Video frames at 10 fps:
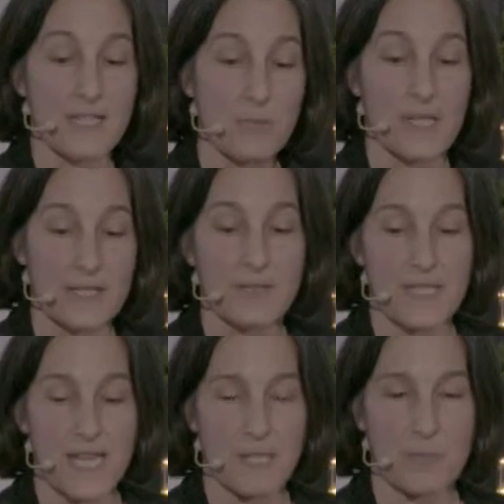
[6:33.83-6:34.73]
one of
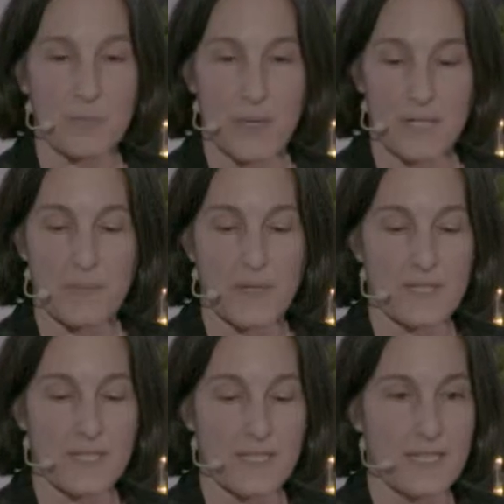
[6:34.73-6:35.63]
the animal's body
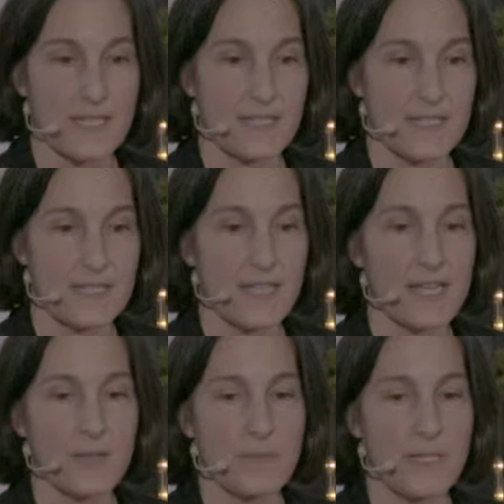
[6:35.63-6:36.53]
parts. It's a
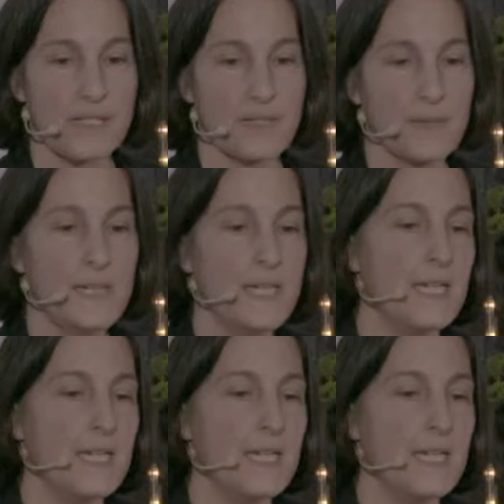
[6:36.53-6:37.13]
skeletal muscle.